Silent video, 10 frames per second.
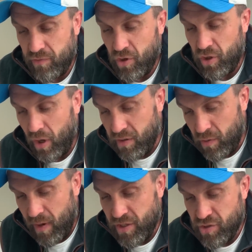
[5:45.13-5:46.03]
I've got a going
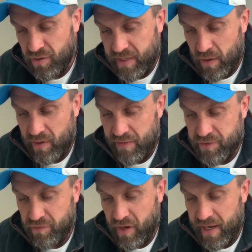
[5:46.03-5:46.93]
away Chandelle, left
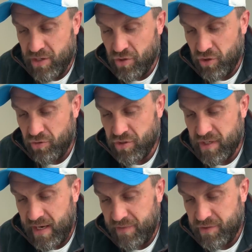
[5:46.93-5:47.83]
to right edge on crosser,
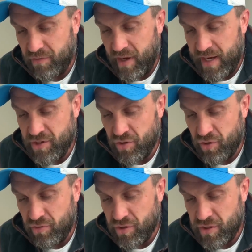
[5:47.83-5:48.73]
left to right edge on
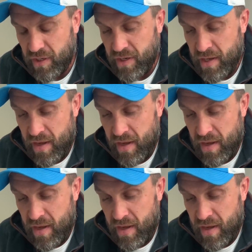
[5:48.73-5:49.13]
crosser.